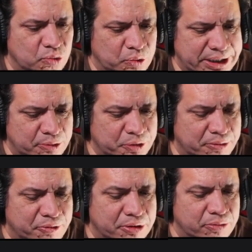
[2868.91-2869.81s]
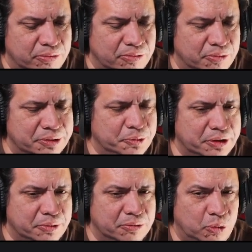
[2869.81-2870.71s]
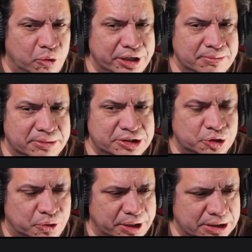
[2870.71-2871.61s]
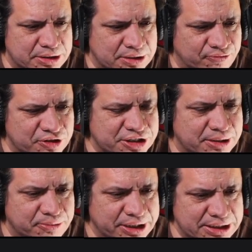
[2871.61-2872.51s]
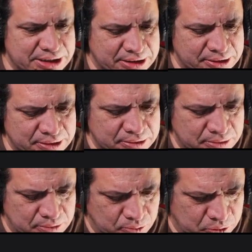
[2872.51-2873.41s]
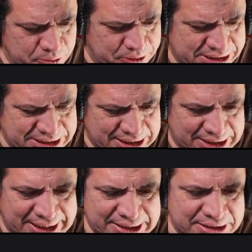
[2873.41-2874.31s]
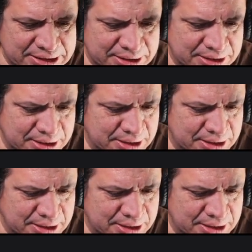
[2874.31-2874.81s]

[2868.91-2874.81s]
when we're rewarding majorities, for some reason, when we select